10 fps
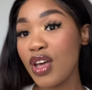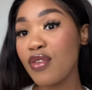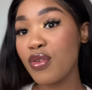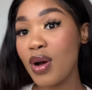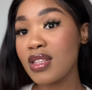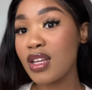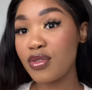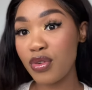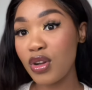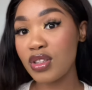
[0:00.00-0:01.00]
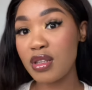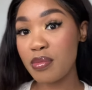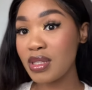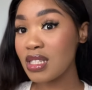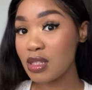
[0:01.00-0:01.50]
everyone that followed the
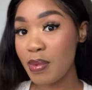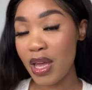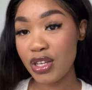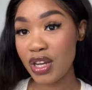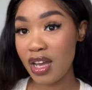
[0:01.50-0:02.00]
business page.